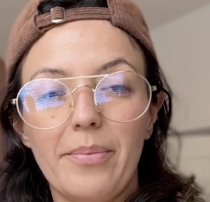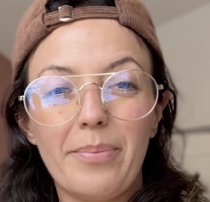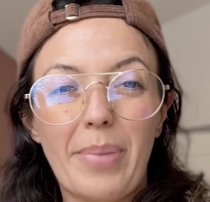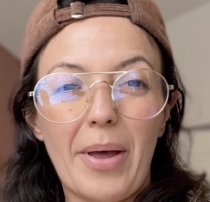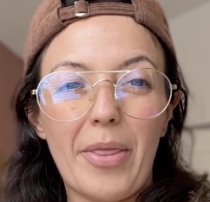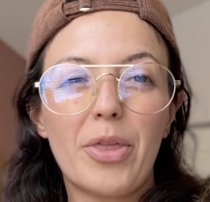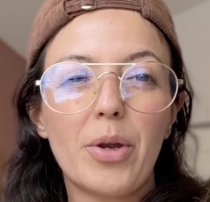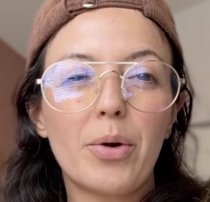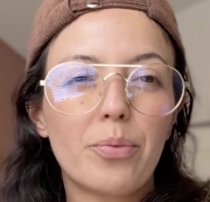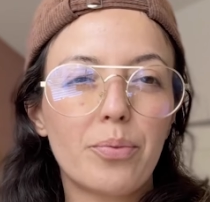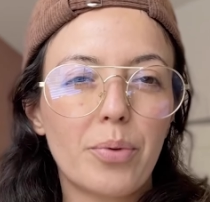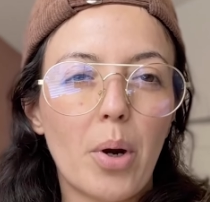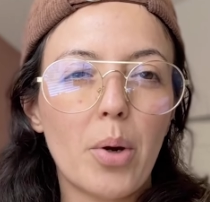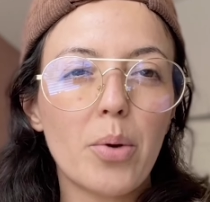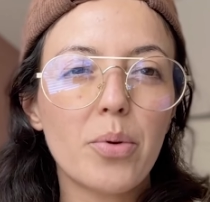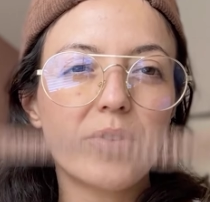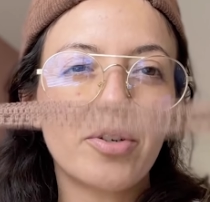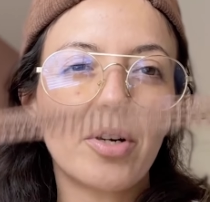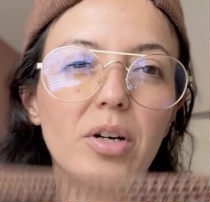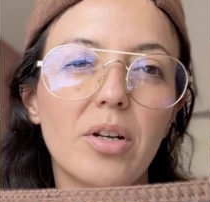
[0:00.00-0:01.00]
But the
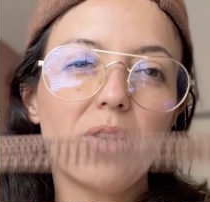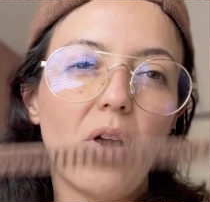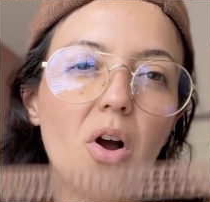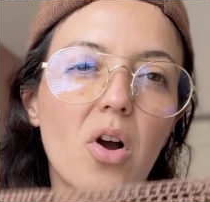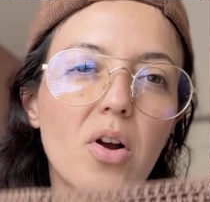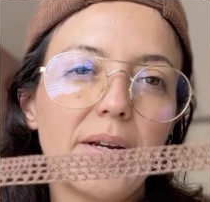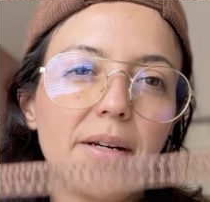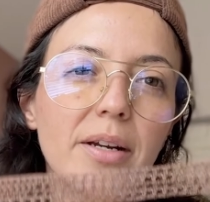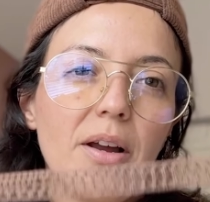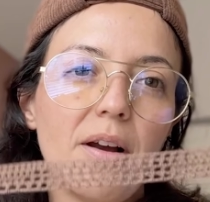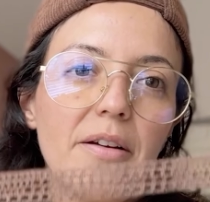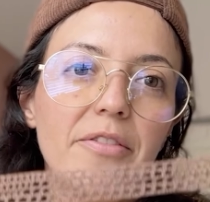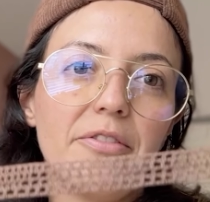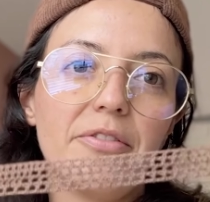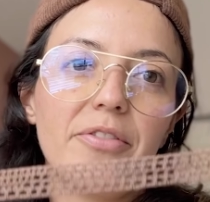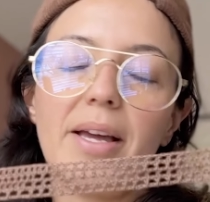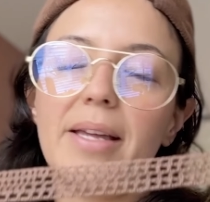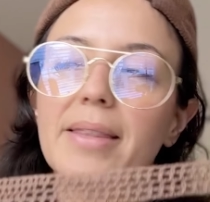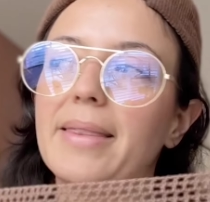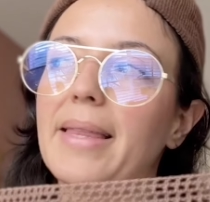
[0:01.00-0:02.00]
rows are long
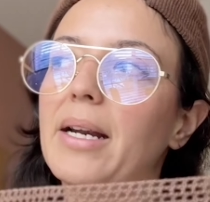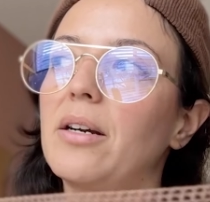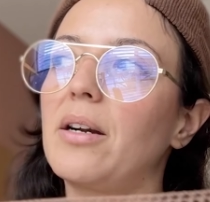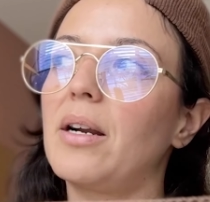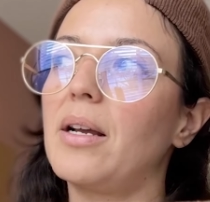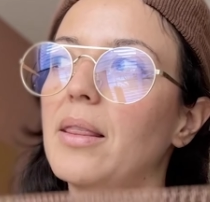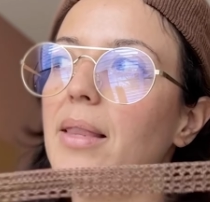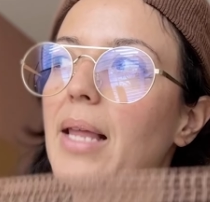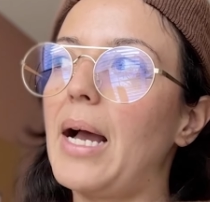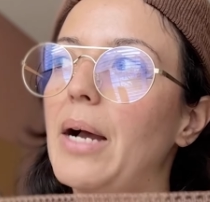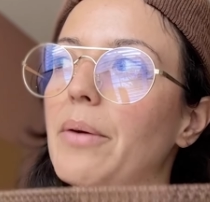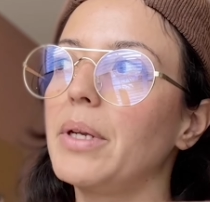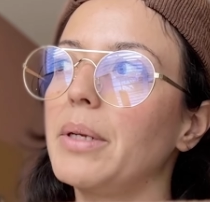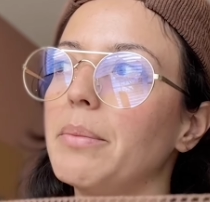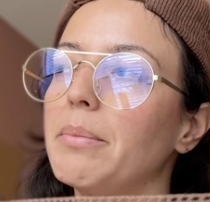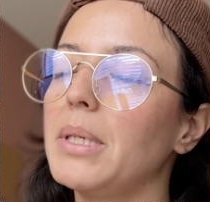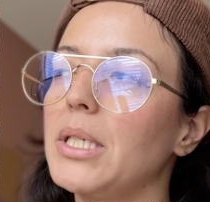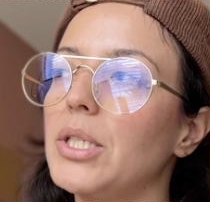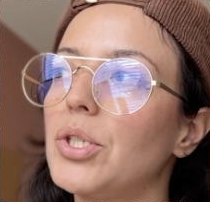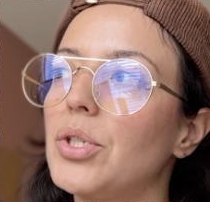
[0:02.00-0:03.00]
enough that they're
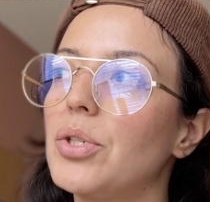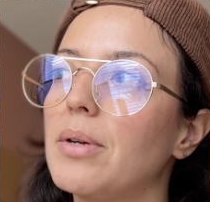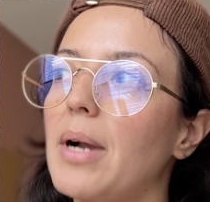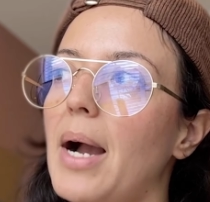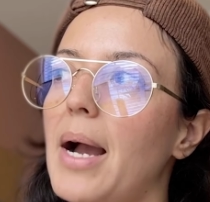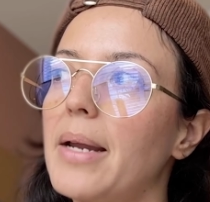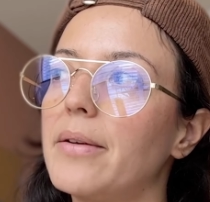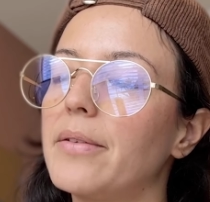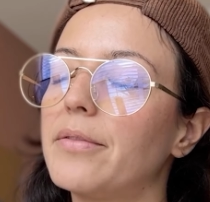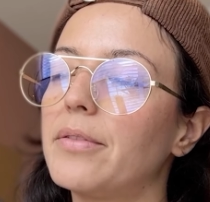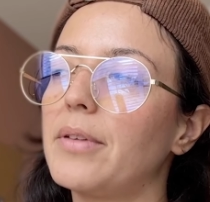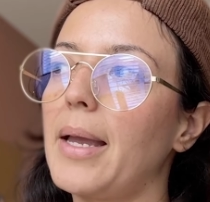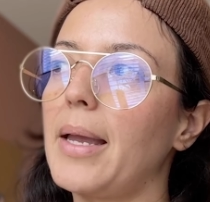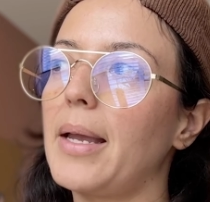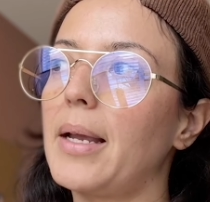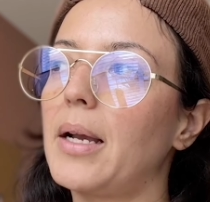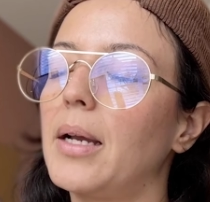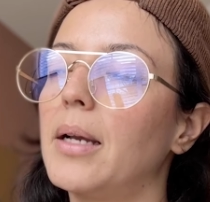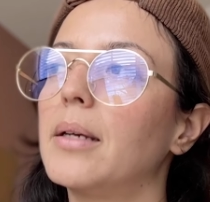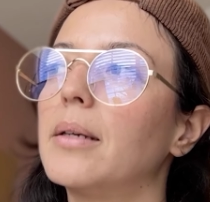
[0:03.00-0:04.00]
allowing me to kind of
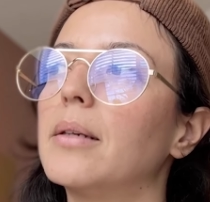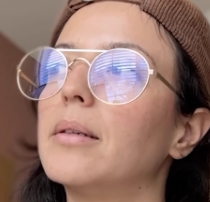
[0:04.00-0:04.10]
like